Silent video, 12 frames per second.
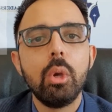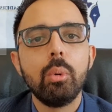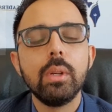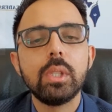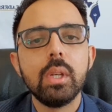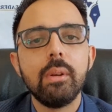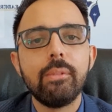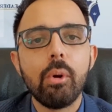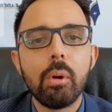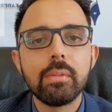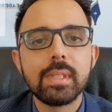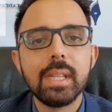which
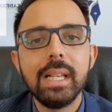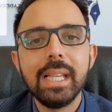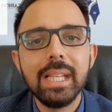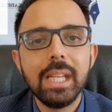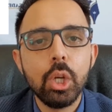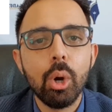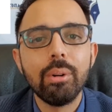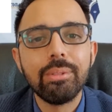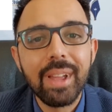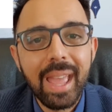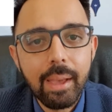involves the leading of